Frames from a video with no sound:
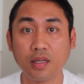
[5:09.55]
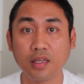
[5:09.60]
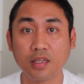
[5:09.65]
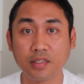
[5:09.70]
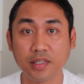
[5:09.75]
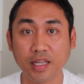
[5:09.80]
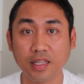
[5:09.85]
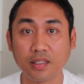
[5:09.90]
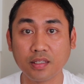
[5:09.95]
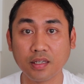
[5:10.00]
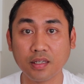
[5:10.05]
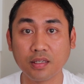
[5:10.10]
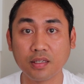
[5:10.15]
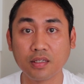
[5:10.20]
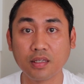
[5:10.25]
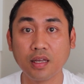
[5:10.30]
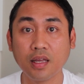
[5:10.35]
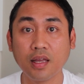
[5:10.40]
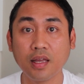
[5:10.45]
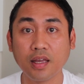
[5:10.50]

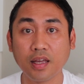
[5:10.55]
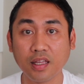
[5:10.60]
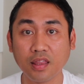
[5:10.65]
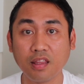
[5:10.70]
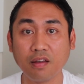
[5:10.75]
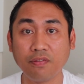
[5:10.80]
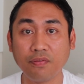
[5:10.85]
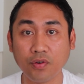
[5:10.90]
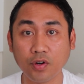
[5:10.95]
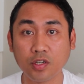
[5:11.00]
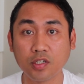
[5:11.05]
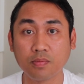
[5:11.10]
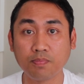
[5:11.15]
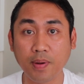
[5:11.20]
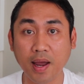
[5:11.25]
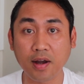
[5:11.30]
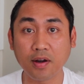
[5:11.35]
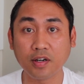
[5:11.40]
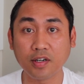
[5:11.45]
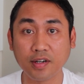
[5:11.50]
sentence in the first
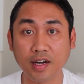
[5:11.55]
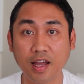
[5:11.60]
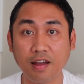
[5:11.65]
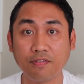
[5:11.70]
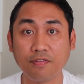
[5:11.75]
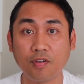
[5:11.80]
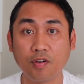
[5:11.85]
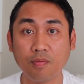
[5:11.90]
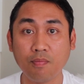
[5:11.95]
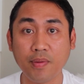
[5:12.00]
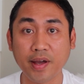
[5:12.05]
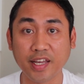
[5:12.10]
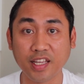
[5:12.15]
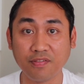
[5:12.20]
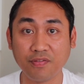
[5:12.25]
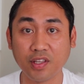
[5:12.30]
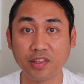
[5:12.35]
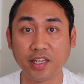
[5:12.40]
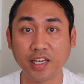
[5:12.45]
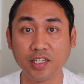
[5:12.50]
paragraph of my
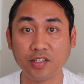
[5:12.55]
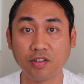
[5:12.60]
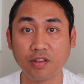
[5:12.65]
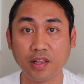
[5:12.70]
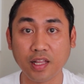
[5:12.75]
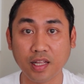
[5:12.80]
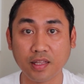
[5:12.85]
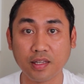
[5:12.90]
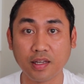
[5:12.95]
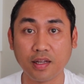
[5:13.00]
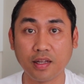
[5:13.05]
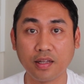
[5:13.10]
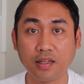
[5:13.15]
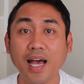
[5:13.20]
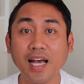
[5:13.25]
invitation letter.